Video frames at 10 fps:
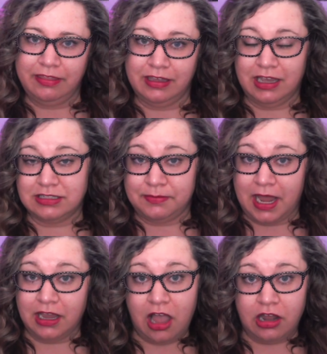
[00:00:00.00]
the custom
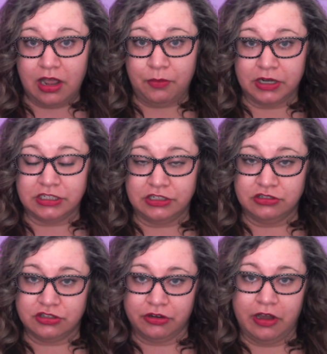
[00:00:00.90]
icon I want to
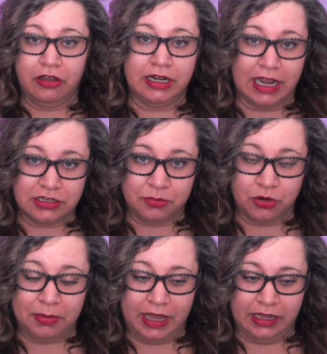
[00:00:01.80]
use throughout a
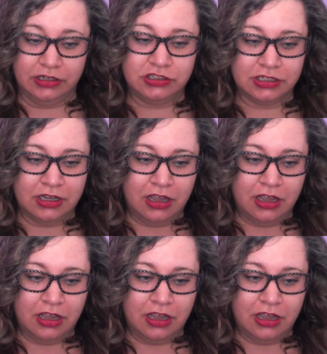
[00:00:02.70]
dashboard page,